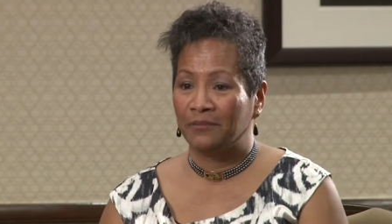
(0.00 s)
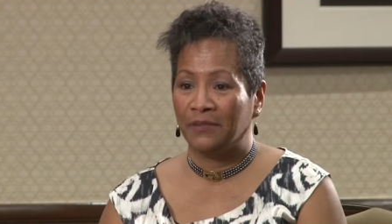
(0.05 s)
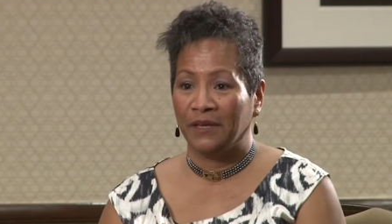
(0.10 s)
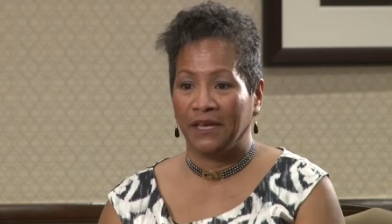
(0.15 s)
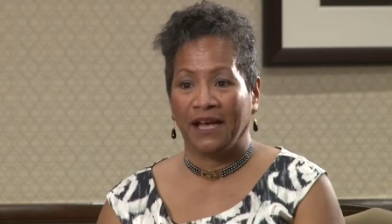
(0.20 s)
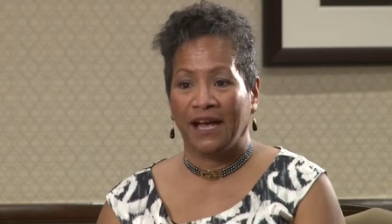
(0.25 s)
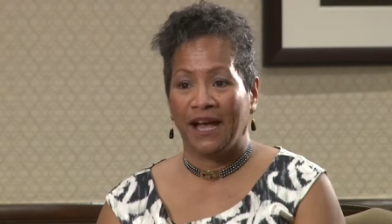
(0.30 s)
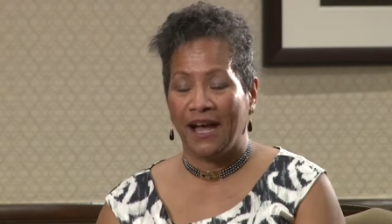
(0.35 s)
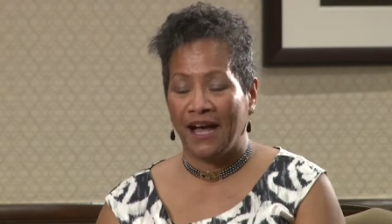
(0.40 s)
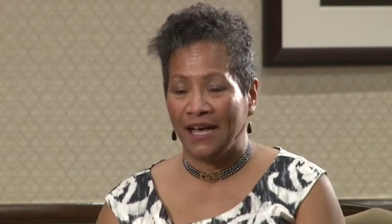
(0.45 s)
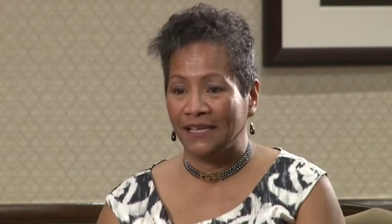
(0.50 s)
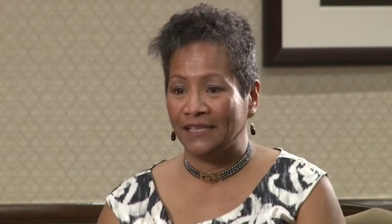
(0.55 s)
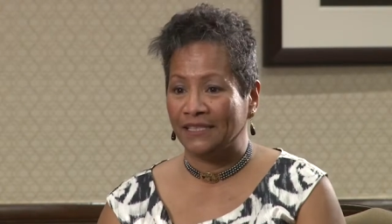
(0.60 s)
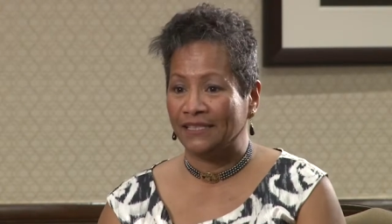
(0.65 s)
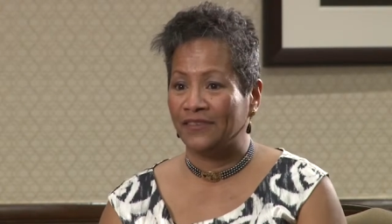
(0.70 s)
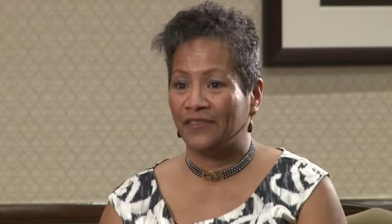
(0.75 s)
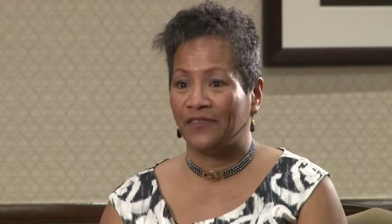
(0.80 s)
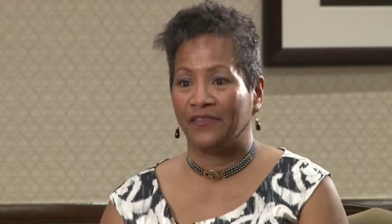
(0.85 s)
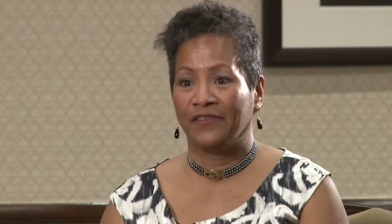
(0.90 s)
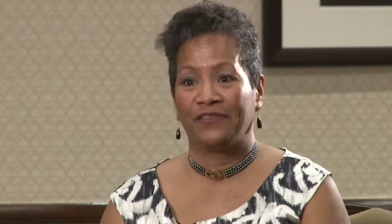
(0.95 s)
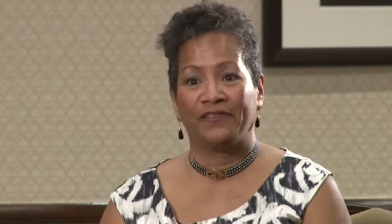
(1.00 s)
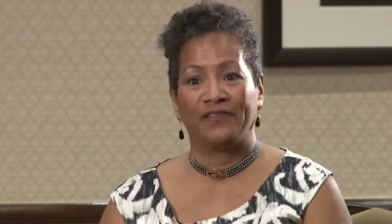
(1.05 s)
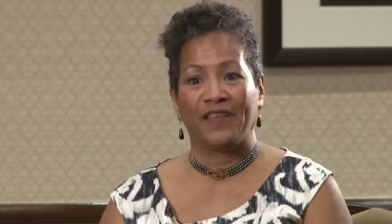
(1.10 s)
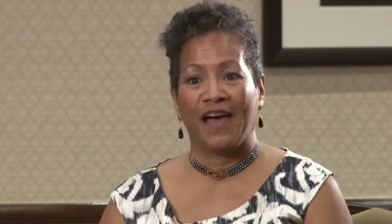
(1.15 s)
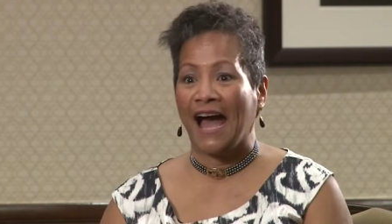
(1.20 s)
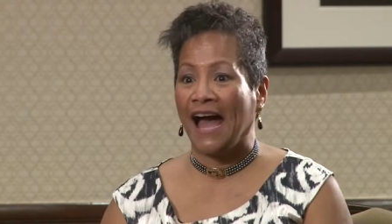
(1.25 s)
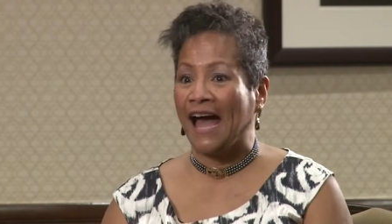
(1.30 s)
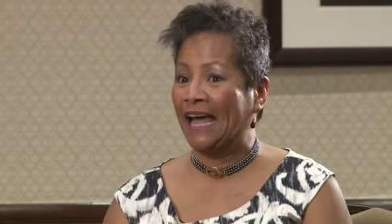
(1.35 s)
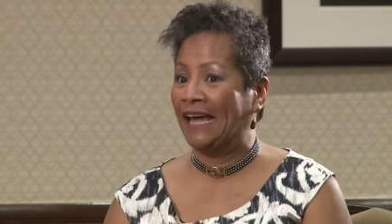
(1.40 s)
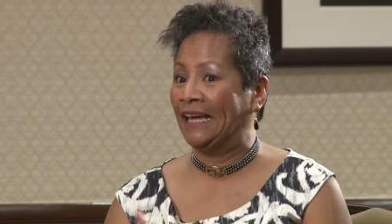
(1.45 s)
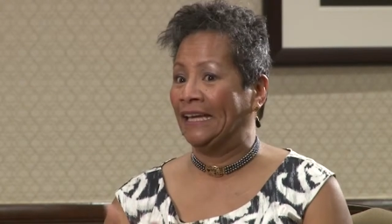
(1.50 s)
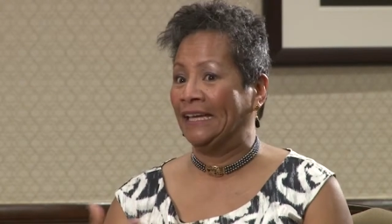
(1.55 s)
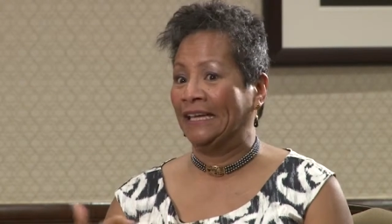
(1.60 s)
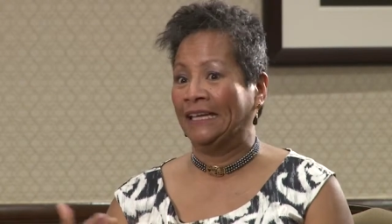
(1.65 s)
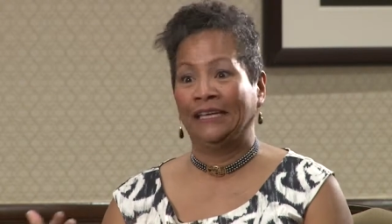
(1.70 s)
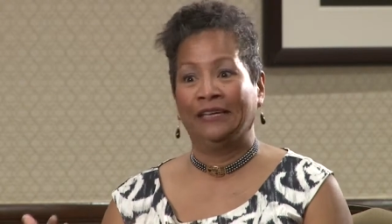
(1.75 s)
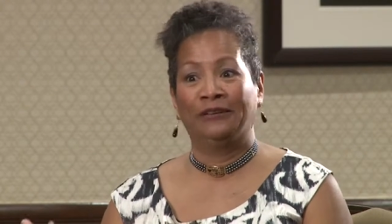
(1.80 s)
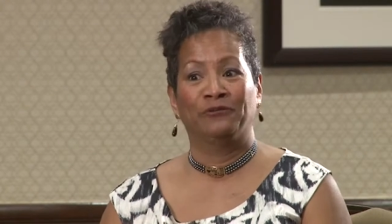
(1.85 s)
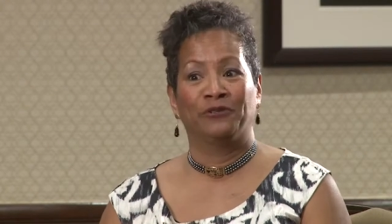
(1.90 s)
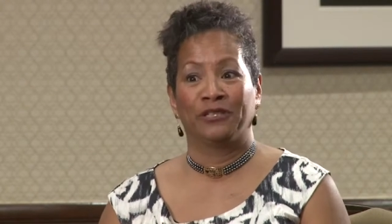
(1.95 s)
because
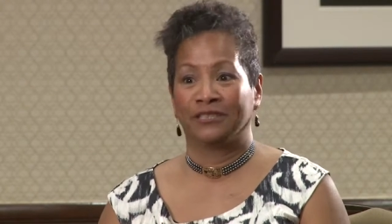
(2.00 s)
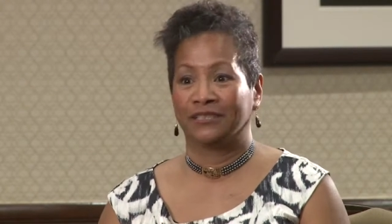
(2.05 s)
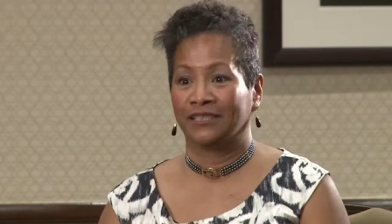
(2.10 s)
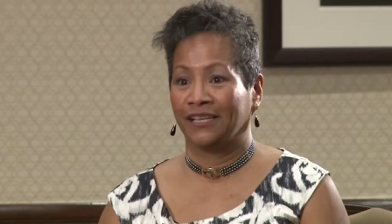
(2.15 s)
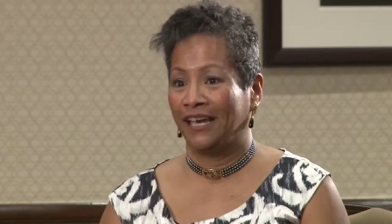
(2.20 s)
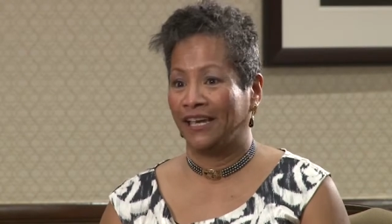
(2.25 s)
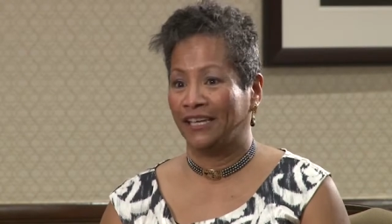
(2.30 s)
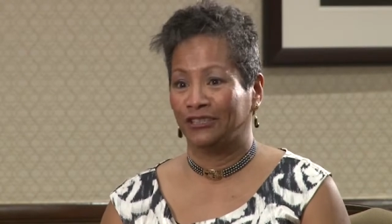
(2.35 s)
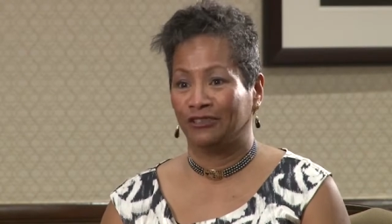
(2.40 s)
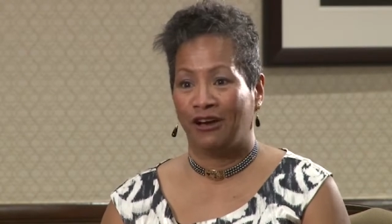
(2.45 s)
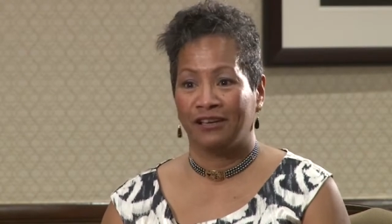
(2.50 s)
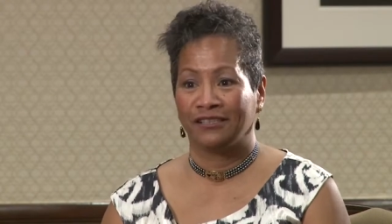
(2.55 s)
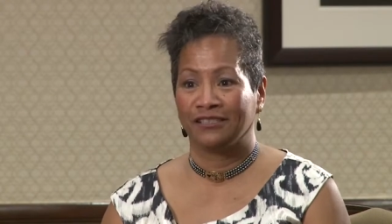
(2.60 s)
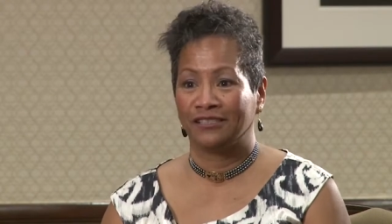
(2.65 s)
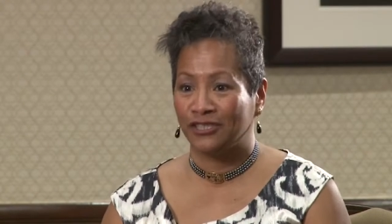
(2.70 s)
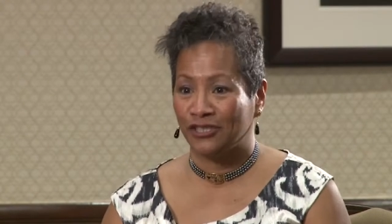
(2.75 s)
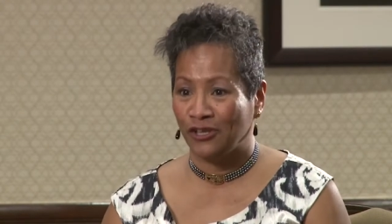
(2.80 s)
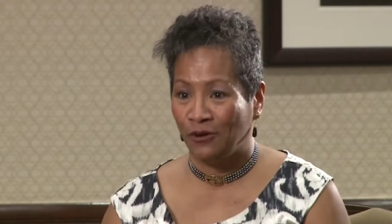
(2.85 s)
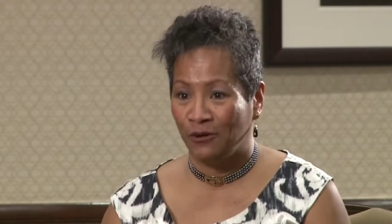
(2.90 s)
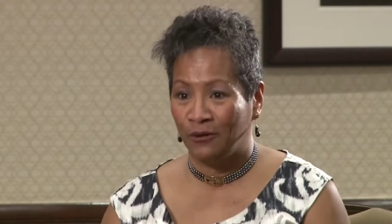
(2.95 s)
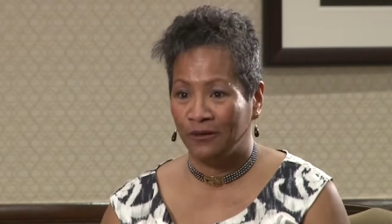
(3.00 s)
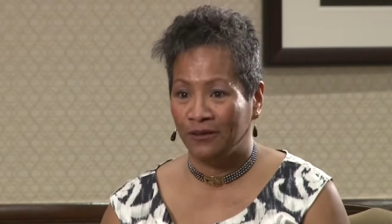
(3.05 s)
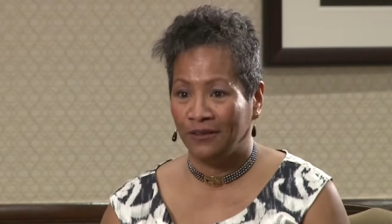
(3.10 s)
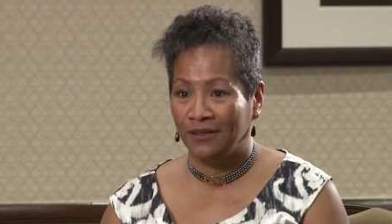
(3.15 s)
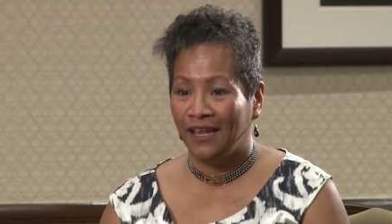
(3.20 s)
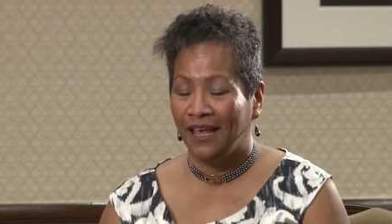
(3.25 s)
I was a lost soul.